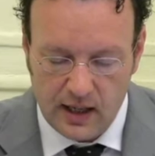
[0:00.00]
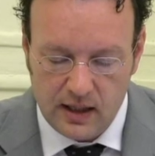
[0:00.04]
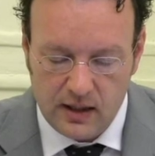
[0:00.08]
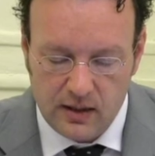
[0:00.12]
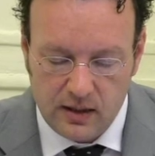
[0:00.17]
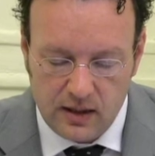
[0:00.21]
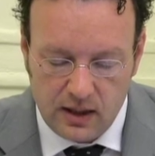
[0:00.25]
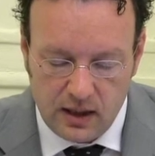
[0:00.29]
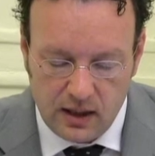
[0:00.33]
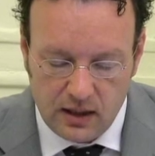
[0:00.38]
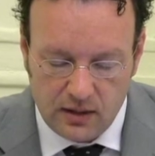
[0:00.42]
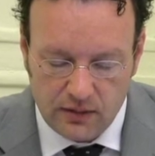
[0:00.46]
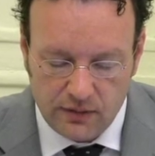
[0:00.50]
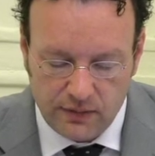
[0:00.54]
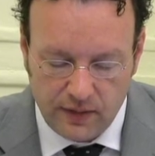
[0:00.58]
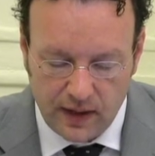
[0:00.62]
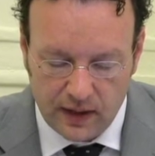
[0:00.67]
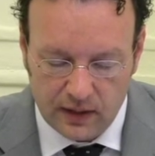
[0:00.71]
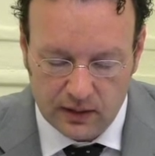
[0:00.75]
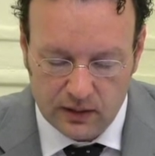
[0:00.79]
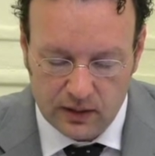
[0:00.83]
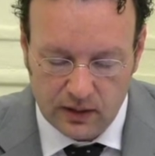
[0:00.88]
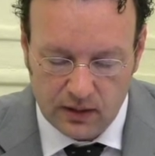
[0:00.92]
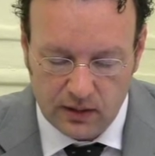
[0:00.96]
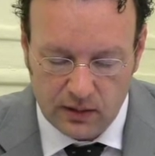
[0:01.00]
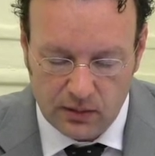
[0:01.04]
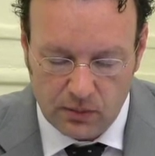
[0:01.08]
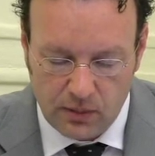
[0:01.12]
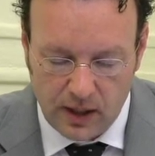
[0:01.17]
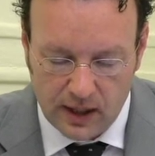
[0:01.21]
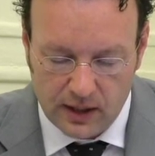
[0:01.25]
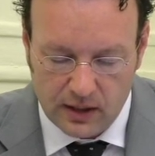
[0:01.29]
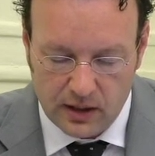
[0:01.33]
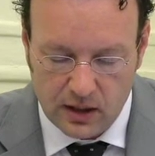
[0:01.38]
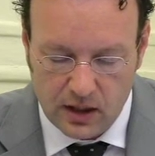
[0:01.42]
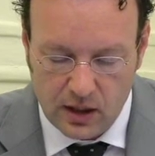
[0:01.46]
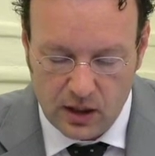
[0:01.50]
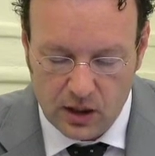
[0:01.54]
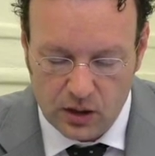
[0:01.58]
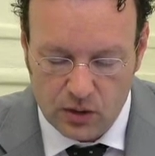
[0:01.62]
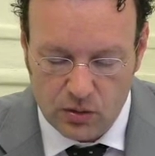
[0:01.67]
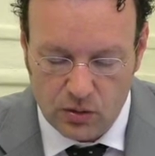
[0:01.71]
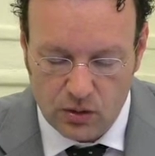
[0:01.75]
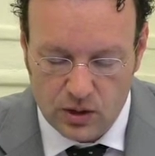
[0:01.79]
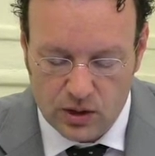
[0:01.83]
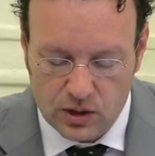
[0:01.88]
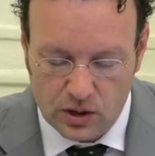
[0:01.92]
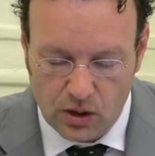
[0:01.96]
indeed felt a threat
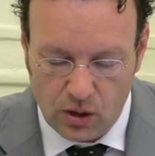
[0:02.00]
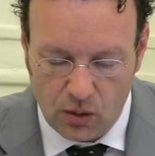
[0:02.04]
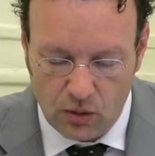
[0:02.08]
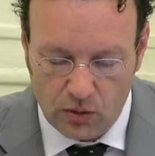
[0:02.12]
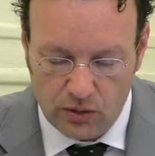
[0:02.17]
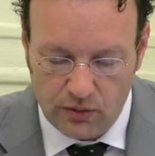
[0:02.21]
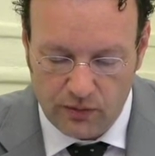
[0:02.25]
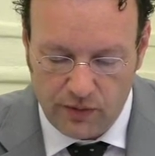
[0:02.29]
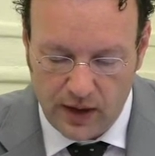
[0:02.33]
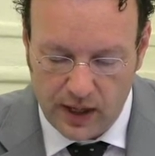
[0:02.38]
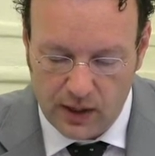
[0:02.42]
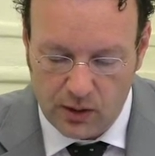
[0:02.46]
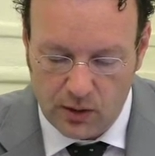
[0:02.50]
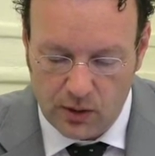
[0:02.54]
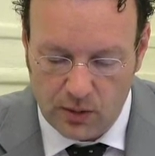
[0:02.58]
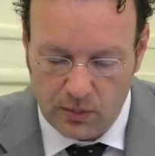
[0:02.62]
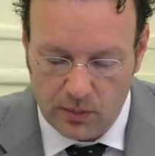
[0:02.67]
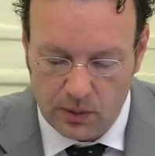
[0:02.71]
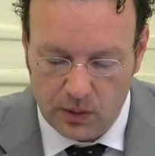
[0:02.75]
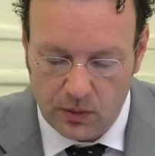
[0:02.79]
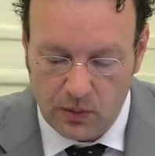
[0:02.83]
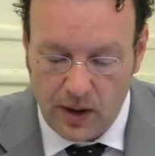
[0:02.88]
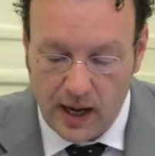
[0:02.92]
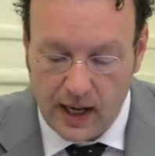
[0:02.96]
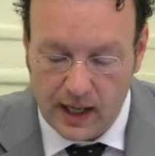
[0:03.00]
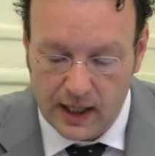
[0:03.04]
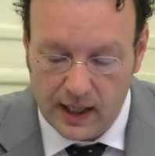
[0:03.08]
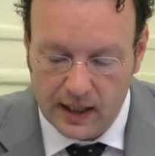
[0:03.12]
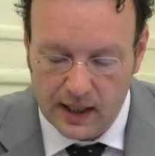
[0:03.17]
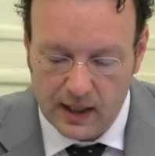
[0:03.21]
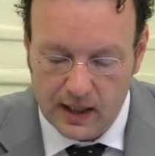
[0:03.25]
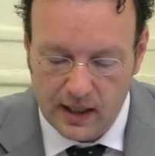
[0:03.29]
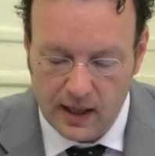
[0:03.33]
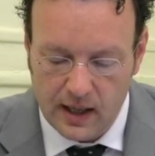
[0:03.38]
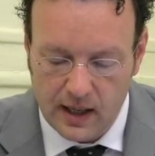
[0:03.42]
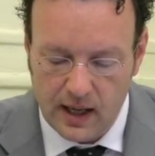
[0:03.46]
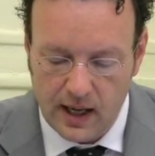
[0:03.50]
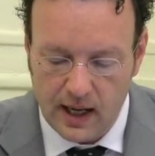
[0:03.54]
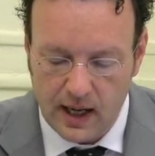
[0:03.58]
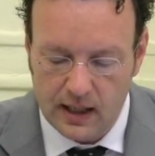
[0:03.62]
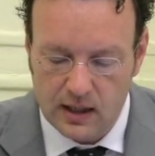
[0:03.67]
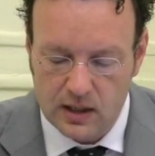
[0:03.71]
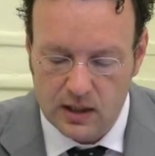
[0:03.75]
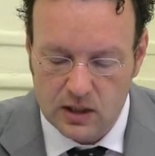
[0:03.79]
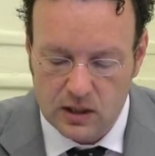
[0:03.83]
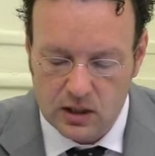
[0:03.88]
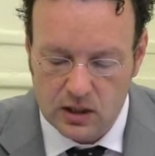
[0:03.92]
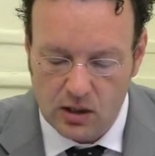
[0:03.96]
to its own venerable relic
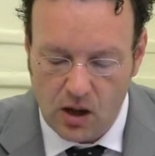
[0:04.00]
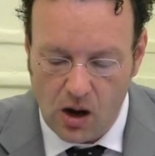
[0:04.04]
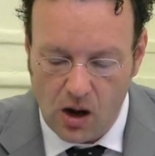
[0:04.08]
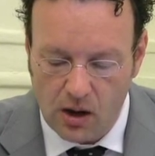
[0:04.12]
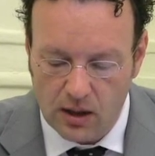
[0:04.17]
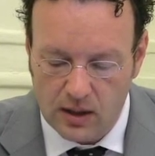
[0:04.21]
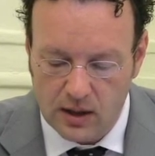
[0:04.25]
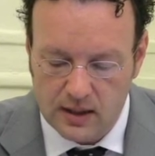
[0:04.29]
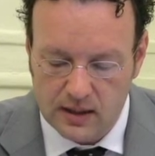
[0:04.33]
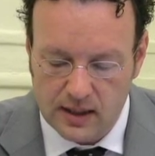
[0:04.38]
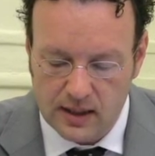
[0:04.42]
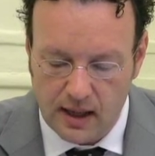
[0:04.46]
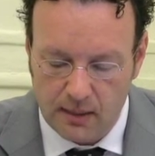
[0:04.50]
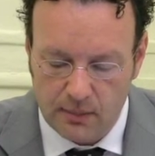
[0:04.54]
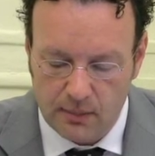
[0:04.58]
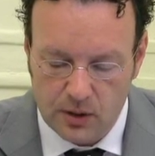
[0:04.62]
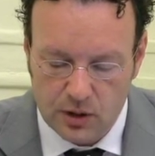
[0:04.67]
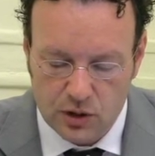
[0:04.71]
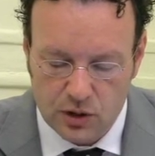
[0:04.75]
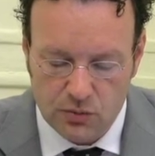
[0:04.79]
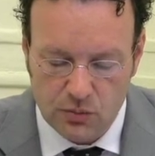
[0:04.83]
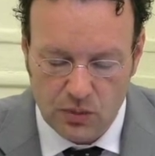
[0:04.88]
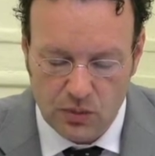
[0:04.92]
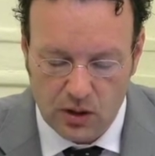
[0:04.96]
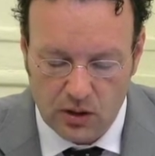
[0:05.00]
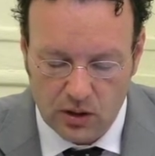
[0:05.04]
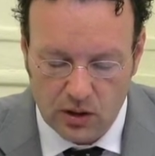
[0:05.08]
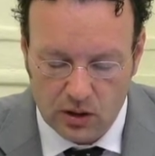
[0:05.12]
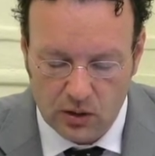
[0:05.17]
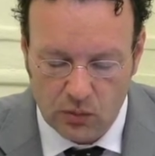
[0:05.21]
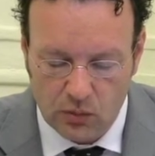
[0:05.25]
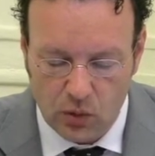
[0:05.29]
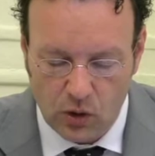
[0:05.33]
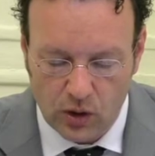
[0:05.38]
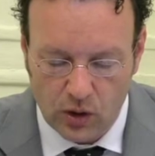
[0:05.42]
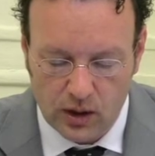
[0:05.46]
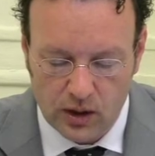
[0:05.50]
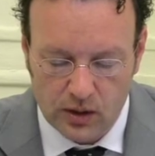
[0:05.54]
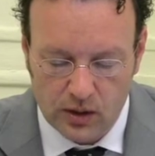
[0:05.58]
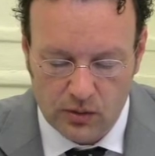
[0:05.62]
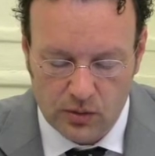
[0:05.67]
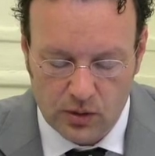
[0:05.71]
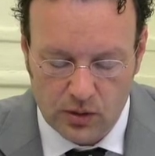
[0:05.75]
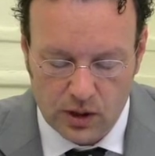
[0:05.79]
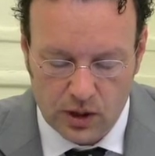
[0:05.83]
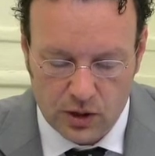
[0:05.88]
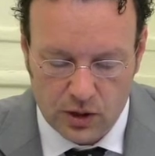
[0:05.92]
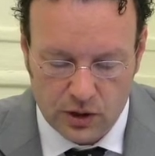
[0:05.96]
and its long established miracle working
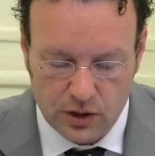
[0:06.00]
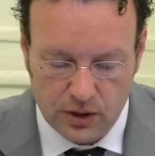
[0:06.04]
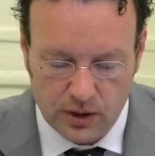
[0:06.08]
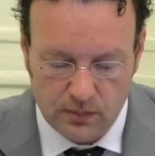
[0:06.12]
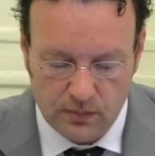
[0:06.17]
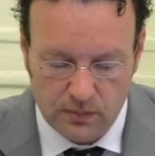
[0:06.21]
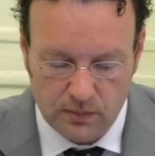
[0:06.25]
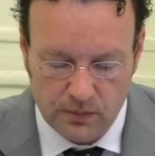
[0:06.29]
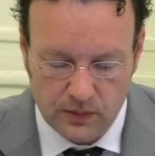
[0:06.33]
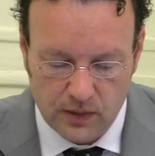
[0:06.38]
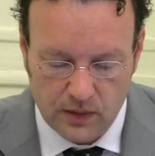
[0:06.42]
tradition.